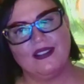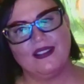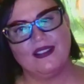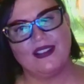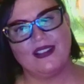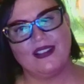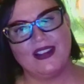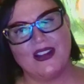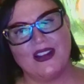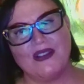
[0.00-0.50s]

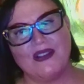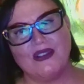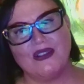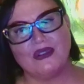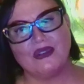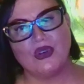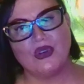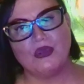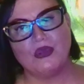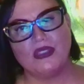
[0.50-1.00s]

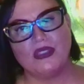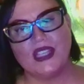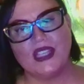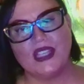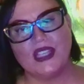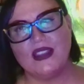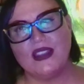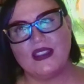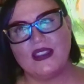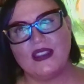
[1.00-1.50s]

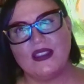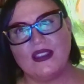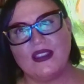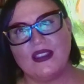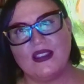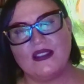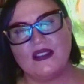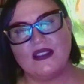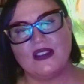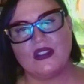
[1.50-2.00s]
globally,
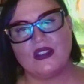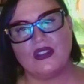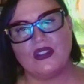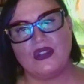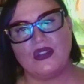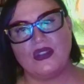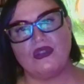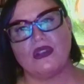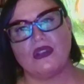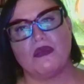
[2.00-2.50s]
such a
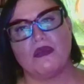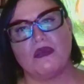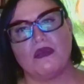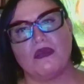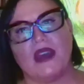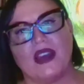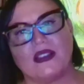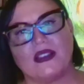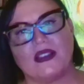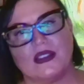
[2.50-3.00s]
huge
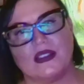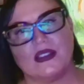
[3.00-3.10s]
impact.